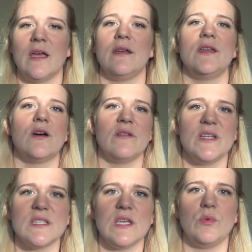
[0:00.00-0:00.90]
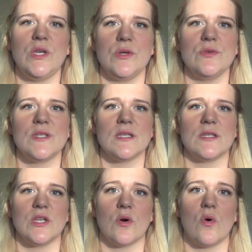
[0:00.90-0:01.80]
And then obviously we use
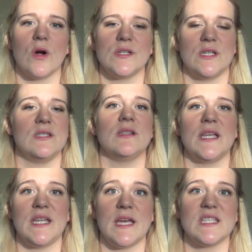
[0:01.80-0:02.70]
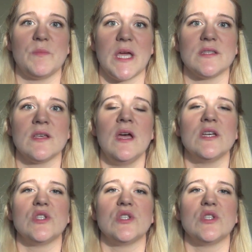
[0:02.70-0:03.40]
decor to delineate space.